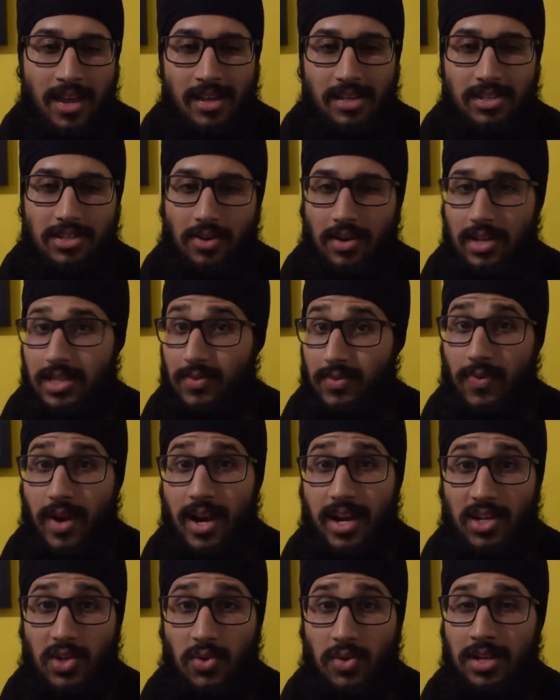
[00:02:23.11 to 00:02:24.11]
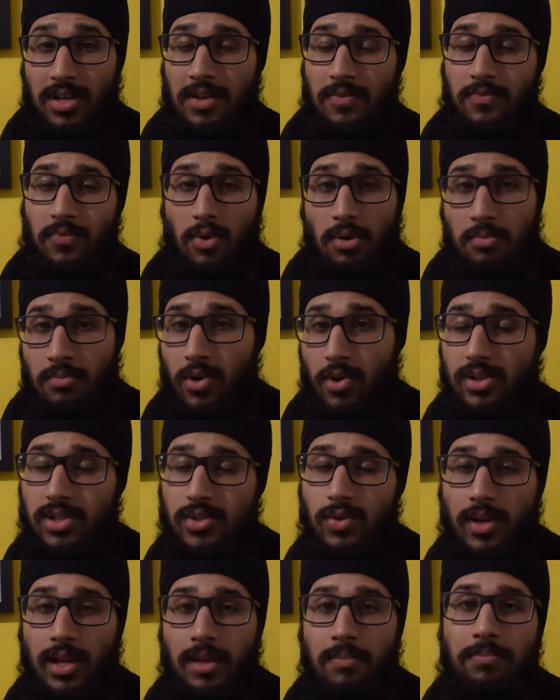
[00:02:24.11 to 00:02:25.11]
So it's fine doing it for
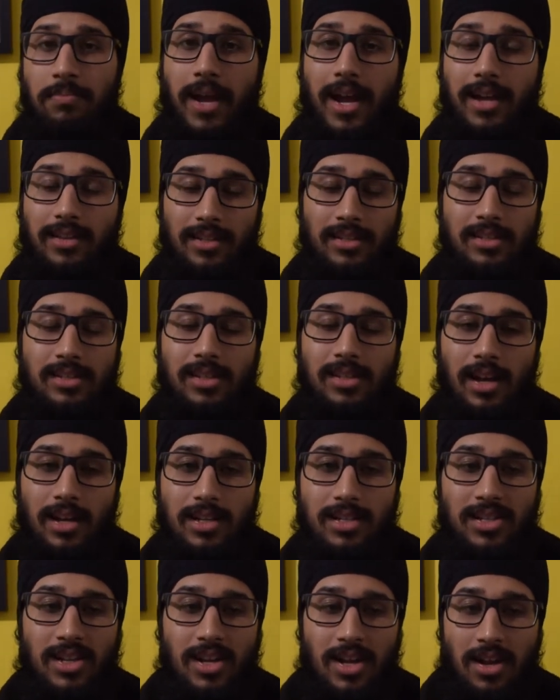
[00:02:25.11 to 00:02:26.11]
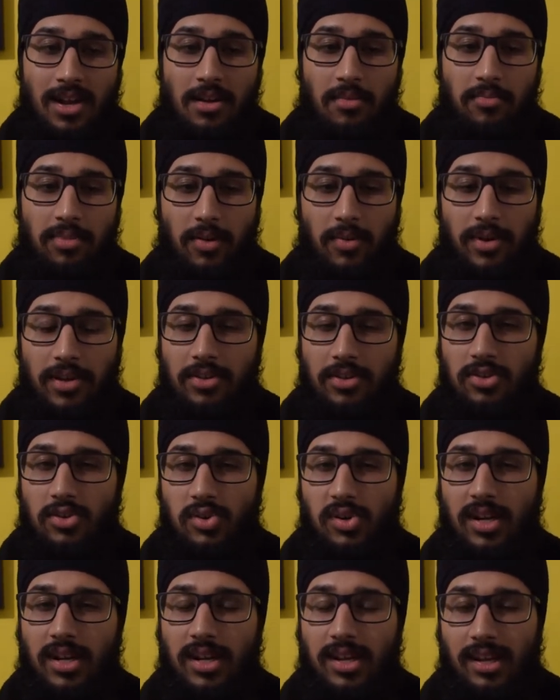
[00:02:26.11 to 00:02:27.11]
emotional impact and such, but when you
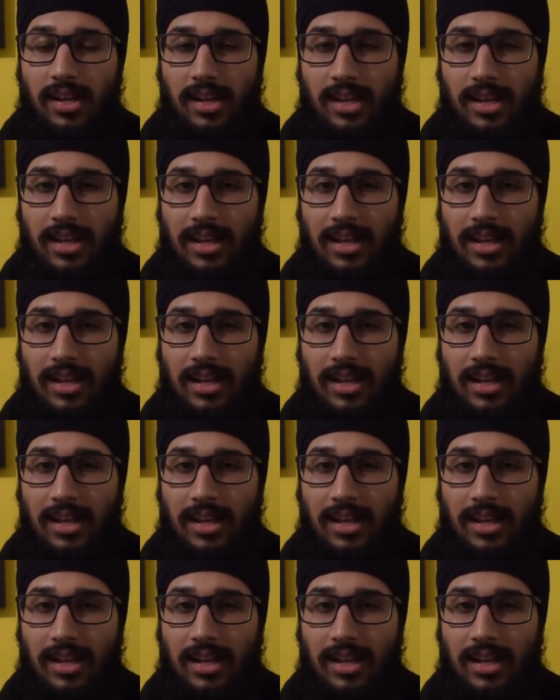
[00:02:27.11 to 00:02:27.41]
do it